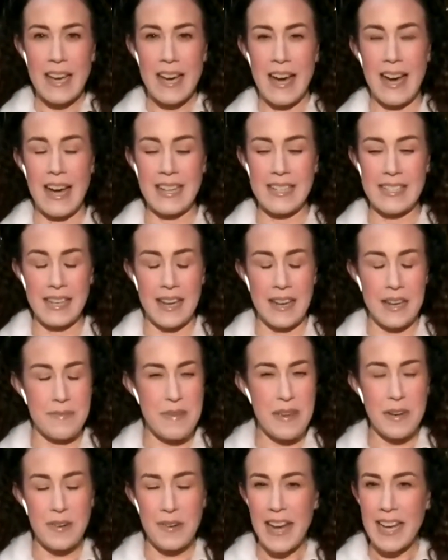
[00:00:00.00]
It's going to
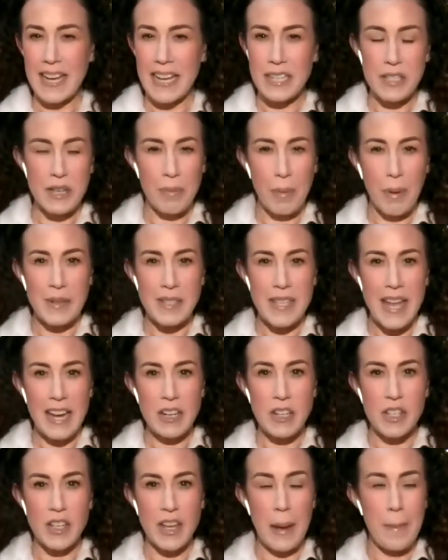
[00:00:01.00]
be great. And tomorrow's
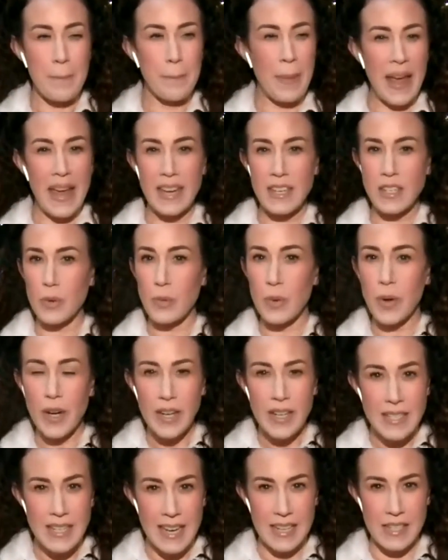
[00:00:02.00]
actually Bike to
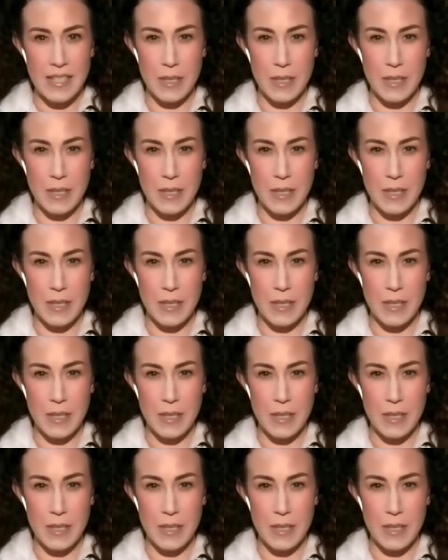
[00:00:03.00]
Work Day,